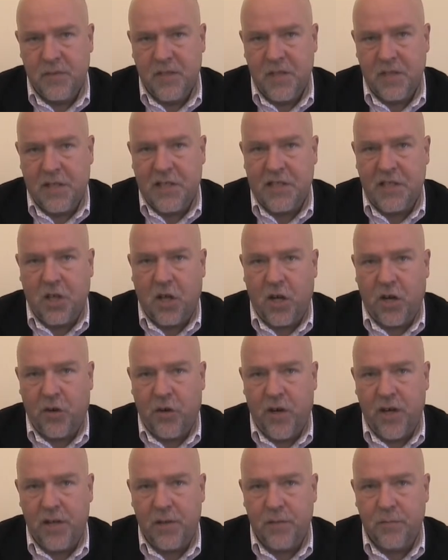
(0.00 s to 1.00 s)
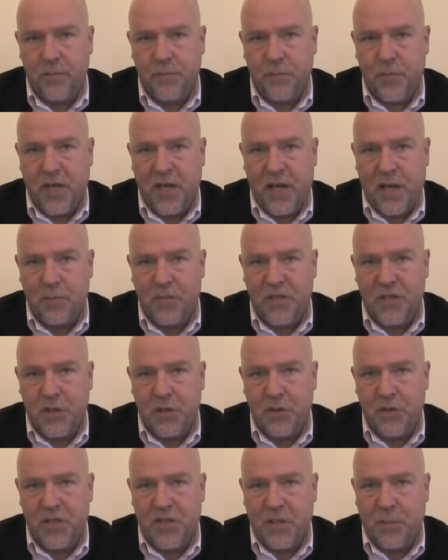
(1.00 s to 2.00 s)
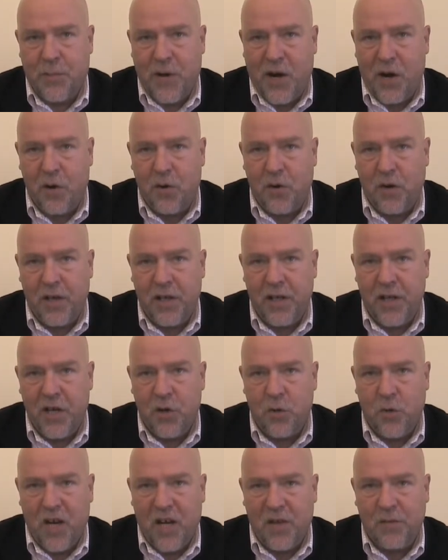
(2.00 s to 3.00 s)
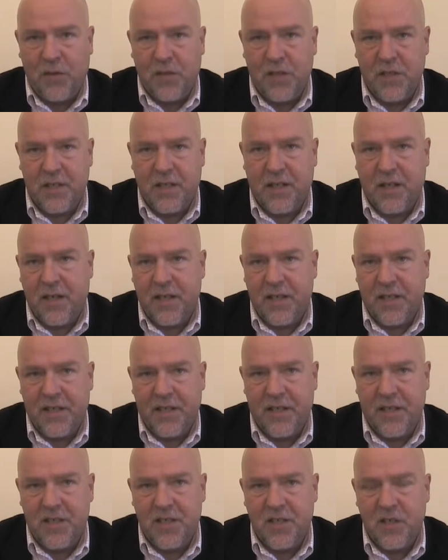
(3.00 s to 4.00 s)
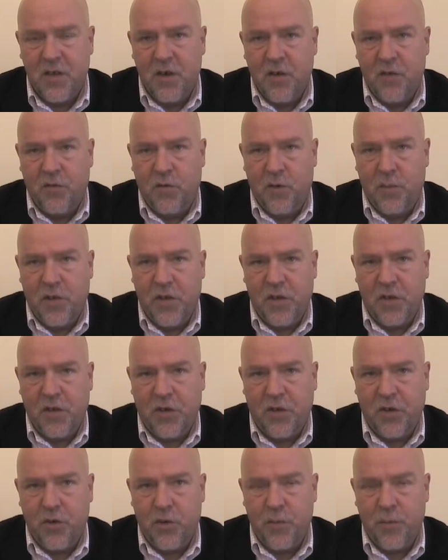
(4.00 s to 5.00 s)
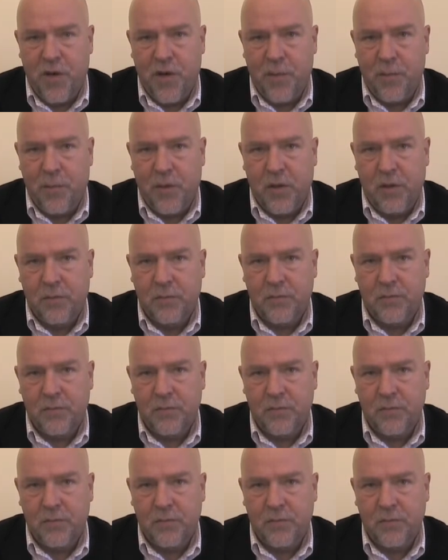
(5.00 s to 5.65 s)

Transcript: and they tolerate and perhaps use apparently irrelevant ideas from another group member.